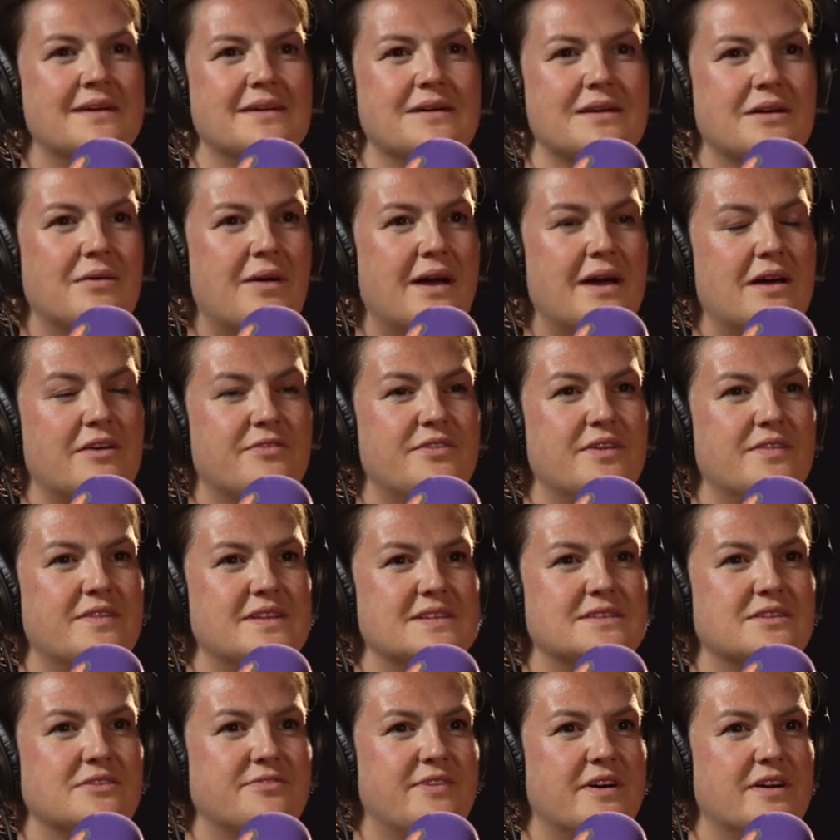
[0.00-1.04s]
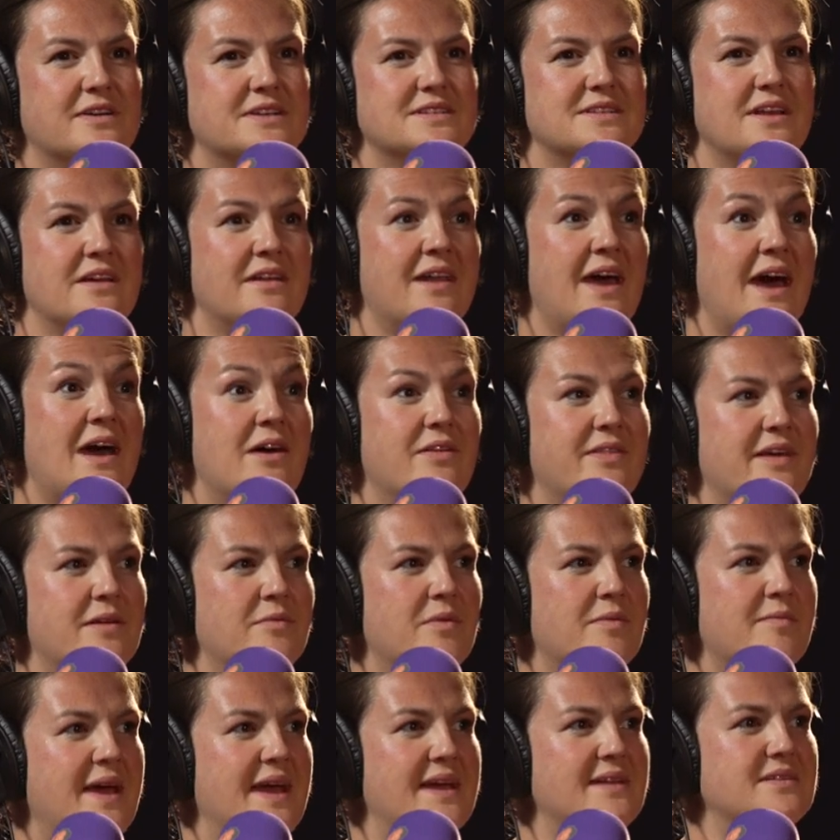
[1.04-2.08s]
And quite often this will focus on how they
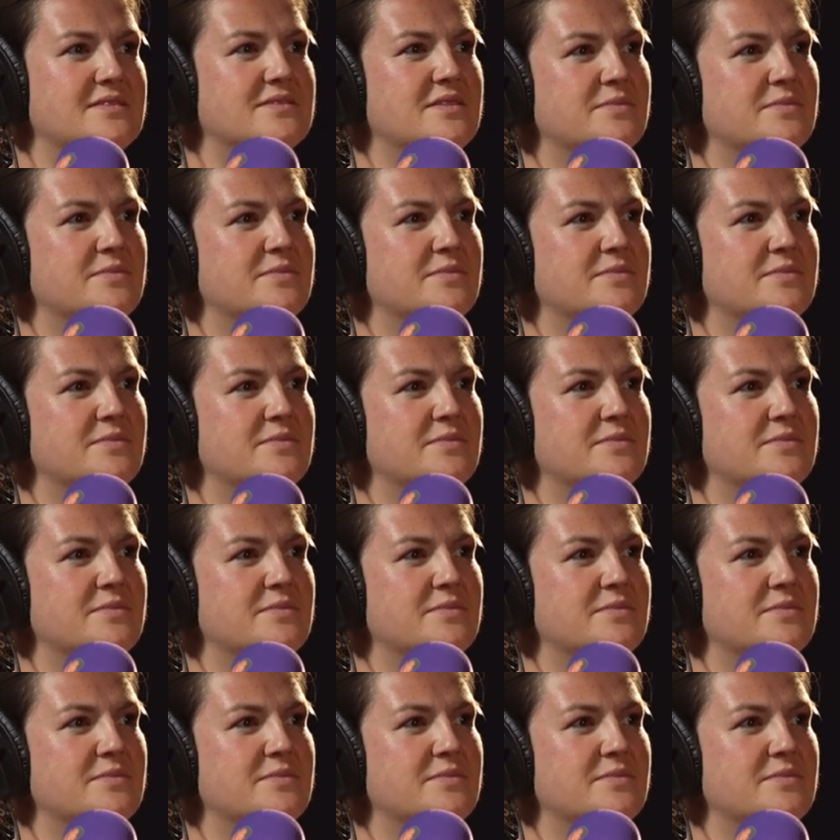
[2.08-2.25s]
were made,